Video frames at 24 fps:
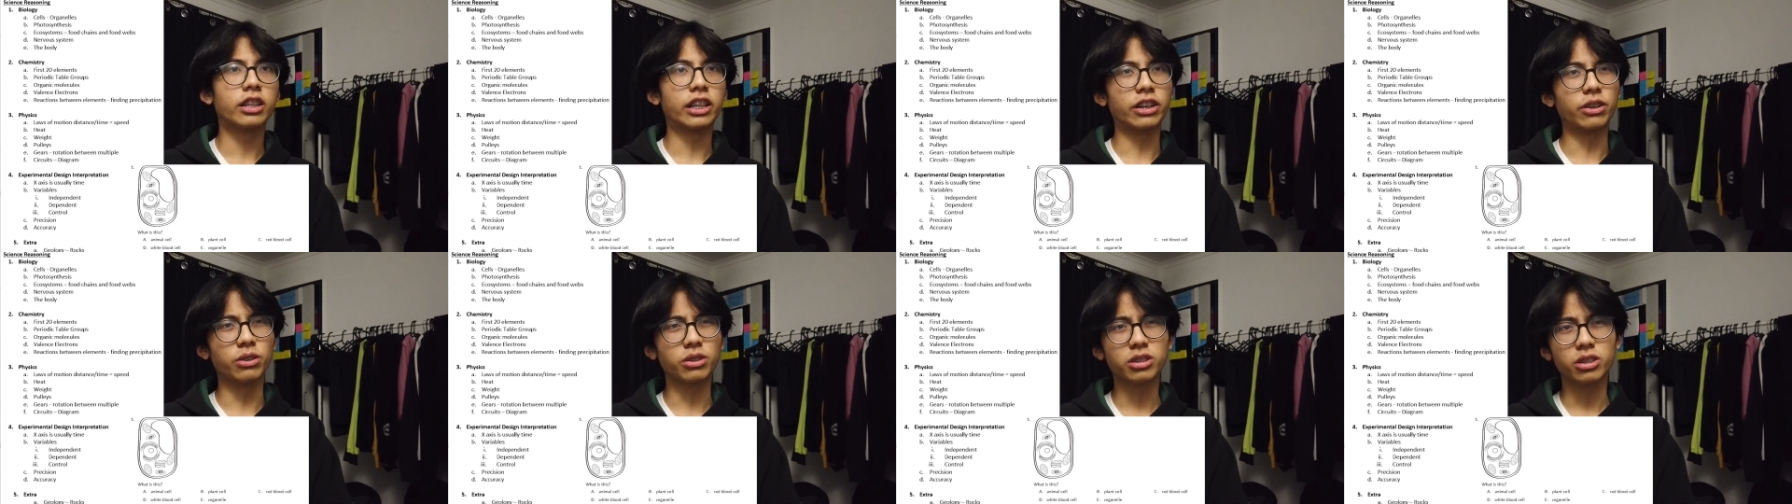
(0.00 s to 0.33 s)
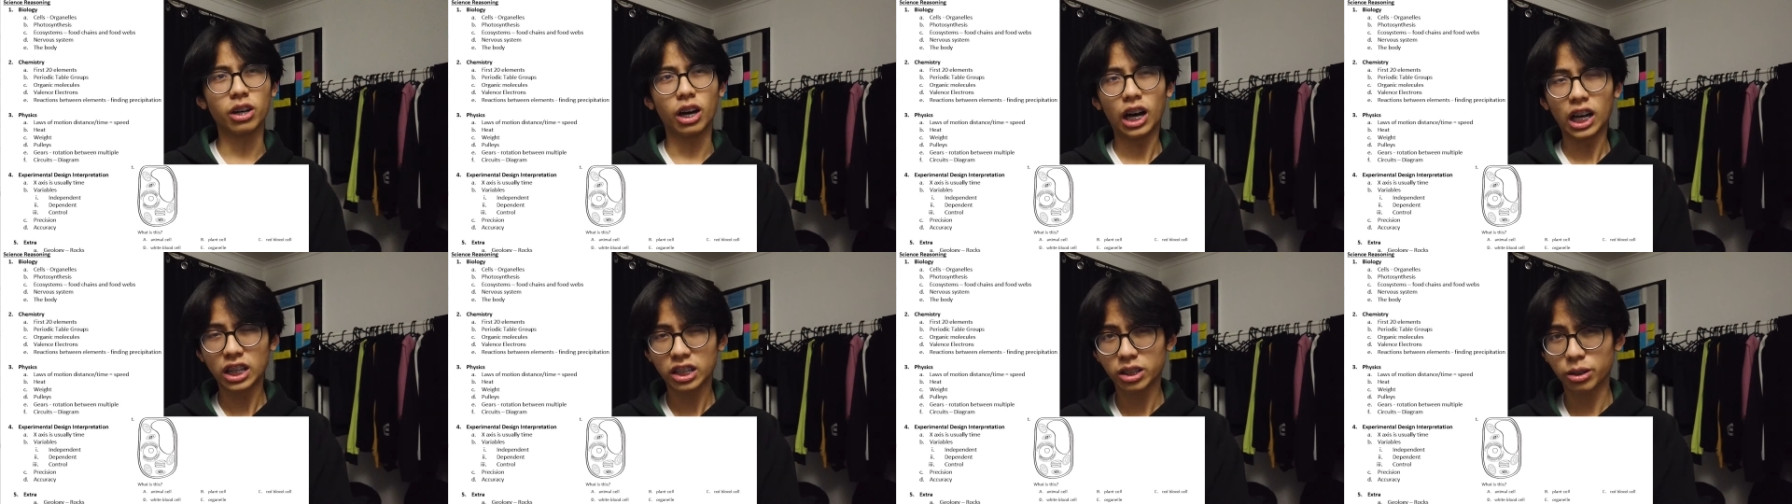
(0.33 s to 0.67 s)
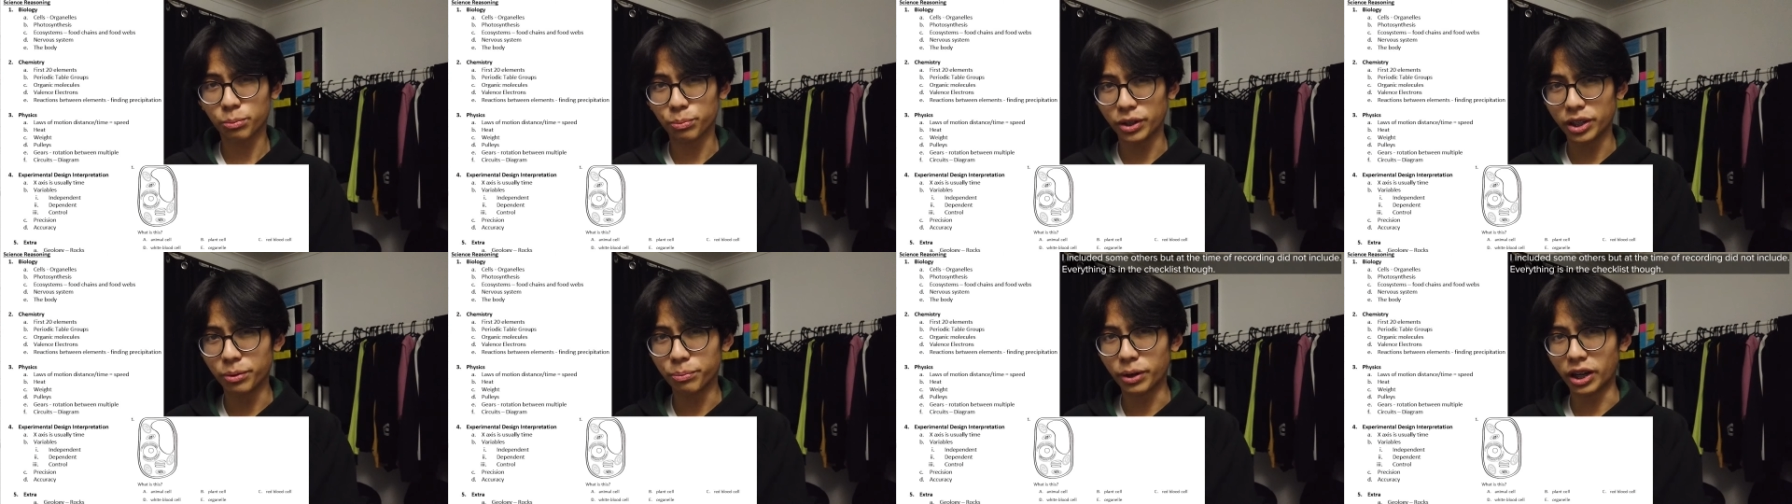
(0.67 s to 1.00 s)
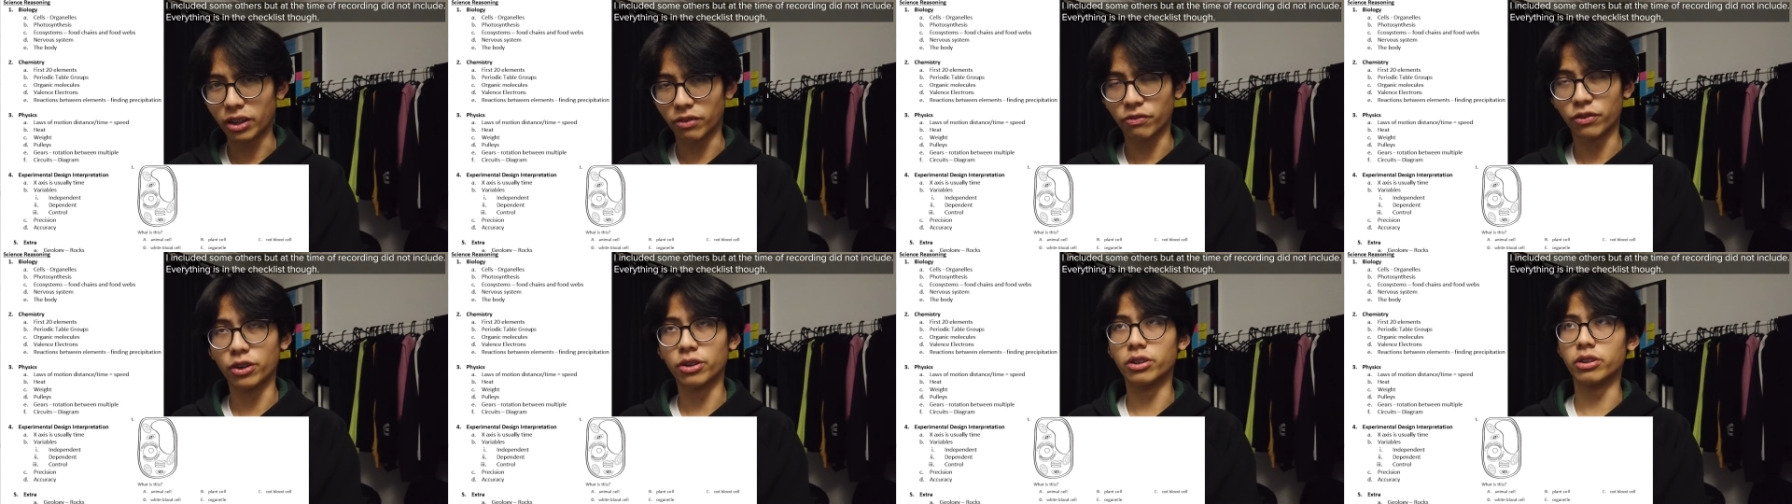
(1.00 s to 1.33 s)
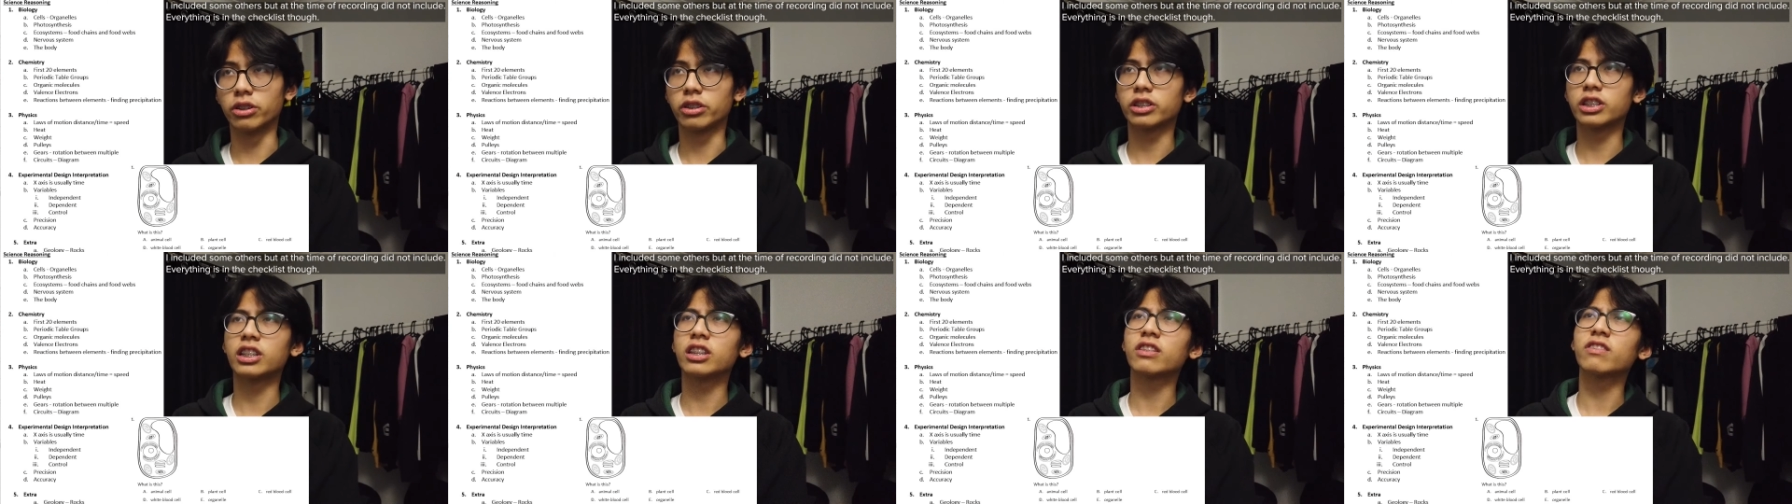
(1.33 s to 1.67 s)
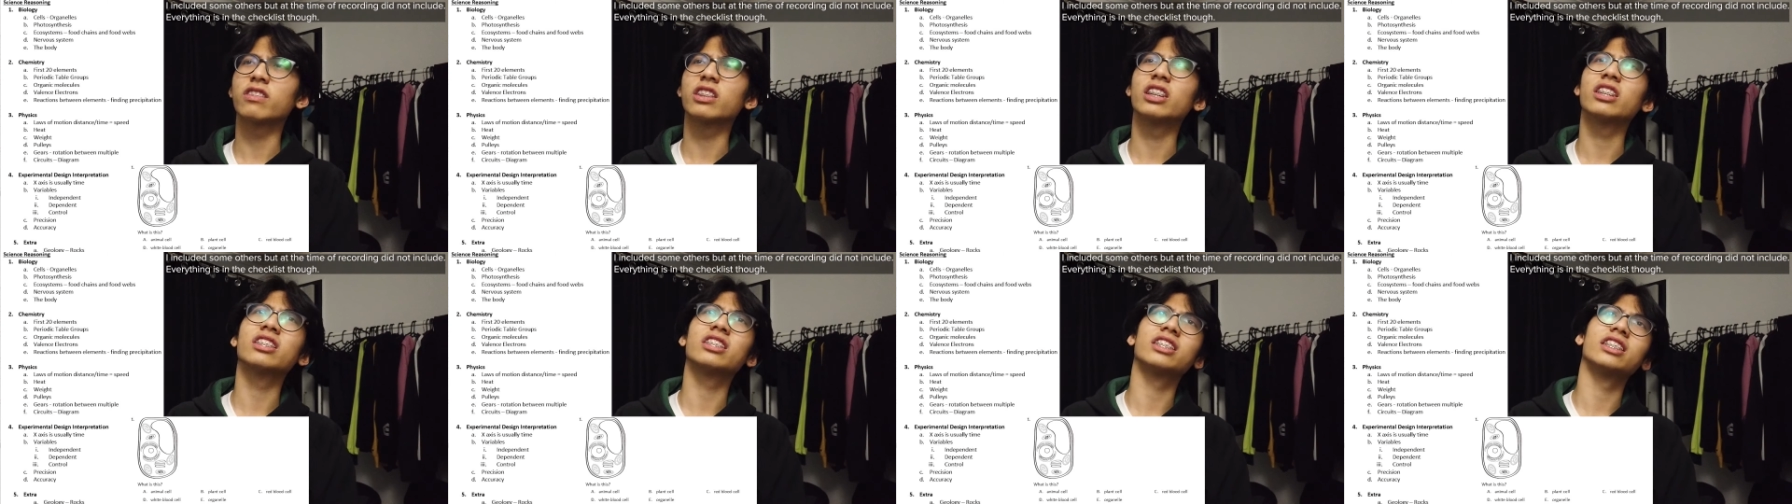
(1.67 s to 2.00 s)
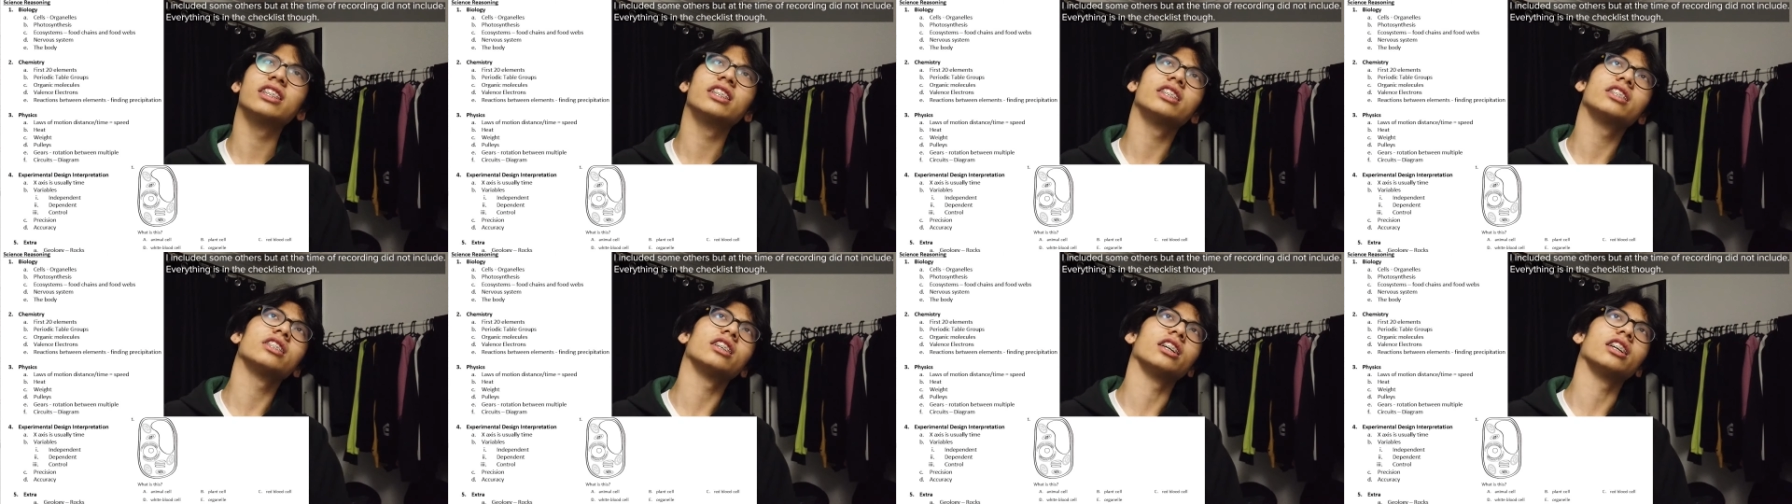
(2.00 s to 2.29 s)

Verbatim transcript: They also ask a bit about photosynthesis,